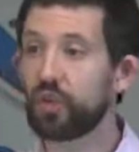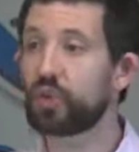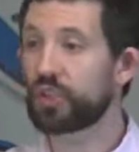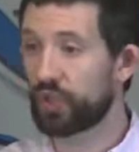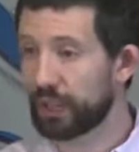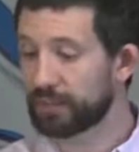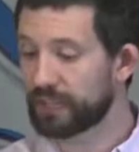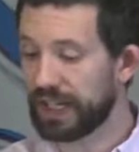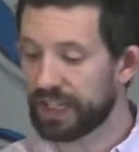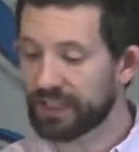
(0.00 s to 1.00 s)
to
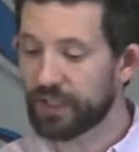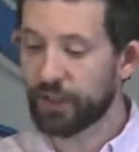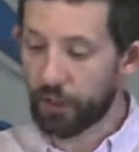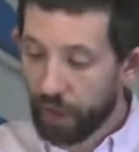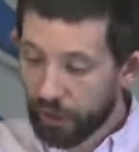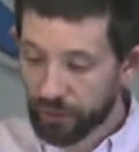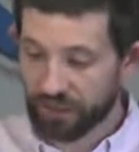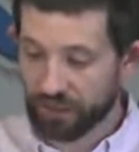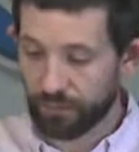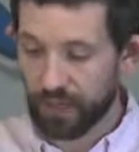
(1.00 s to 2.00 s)
circumcise their
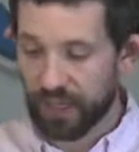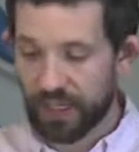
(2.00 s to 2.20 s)
hearts.